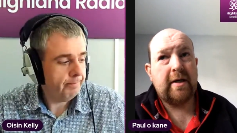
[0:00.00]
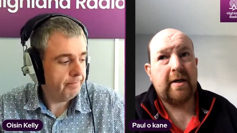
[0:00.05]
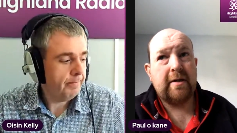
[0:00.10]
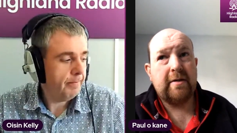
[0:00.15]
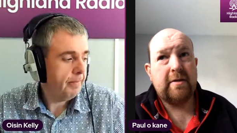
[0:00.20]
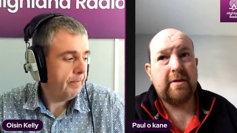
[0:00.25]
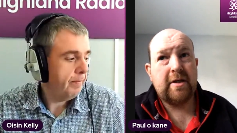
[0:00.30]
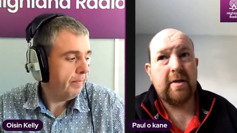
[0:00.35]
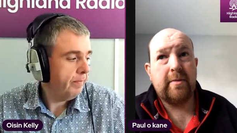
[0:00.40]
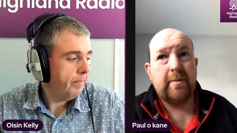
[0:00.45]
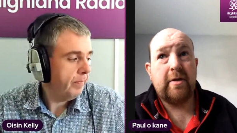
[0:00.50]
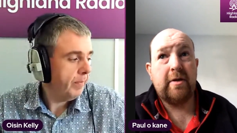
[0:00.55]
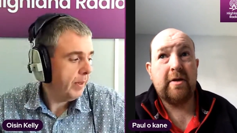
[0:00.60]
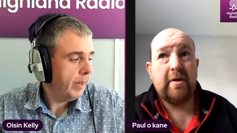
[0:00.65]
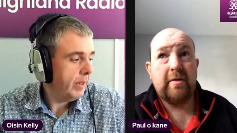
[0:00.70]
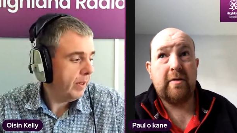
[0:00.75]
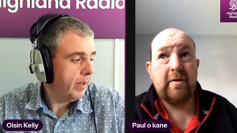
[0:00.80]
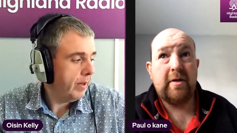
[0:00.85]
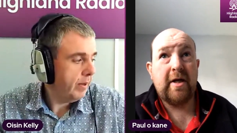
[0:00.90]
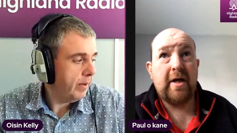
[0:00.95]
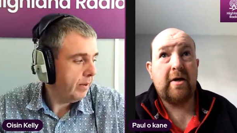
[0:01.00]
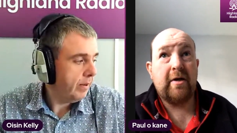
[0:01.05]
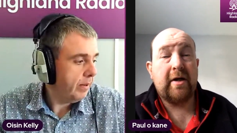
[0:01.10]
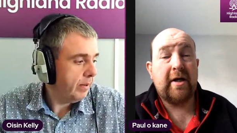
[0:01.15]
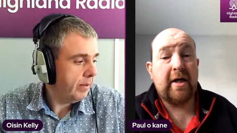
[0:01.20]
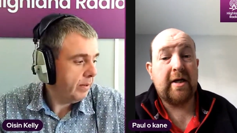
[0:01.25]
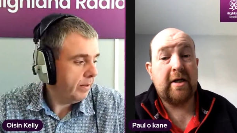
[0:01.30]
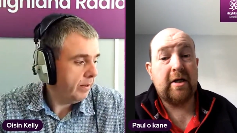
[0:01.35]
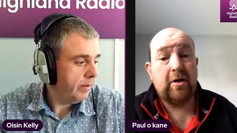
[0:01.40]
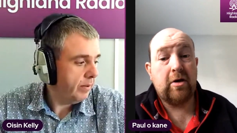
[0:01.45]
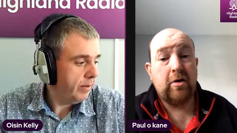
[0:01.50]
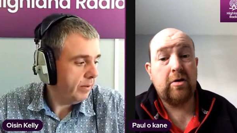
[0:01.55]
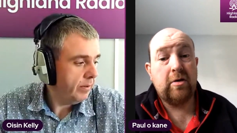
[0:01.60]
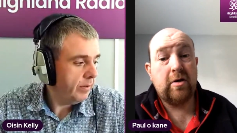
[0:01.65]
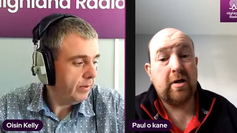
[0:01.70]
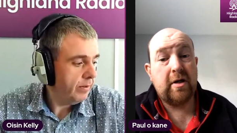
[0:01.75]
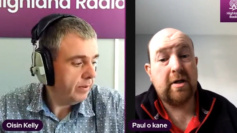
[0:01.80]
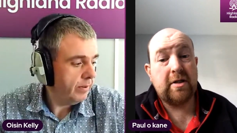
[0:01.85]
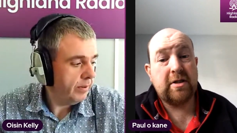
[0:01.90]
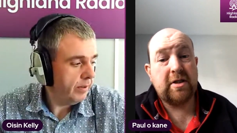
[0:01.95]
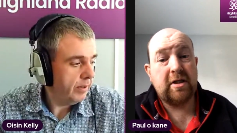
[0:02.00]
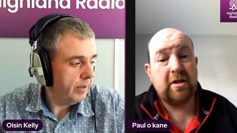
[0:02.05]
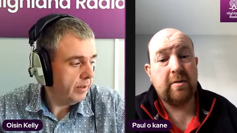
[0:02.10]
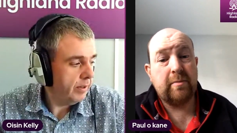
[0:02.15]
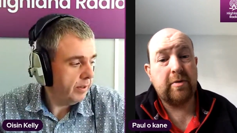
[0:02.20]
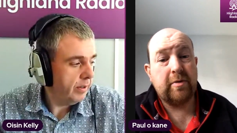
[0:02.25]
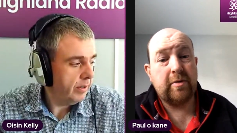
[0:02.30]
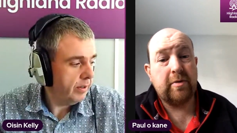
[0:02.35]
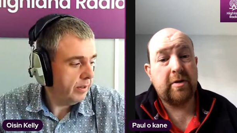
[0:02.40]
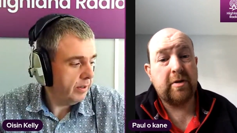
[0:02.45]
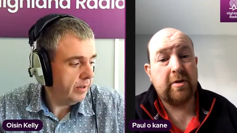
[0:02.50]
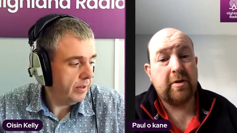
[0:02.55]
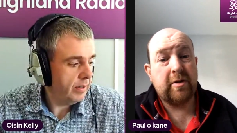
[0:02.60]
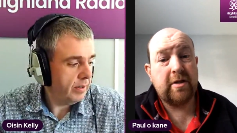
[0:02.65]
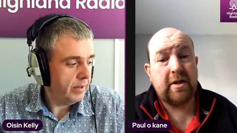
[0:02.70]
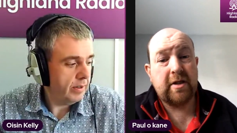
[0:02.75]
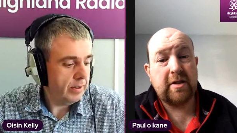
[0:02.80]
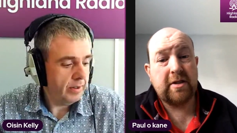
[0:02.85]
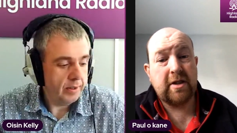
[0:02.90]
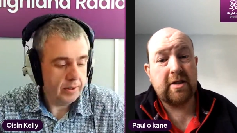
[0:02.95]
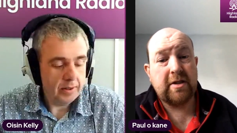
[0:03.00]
Speaker 1: of similar to Letterkenny now. I seen the potential that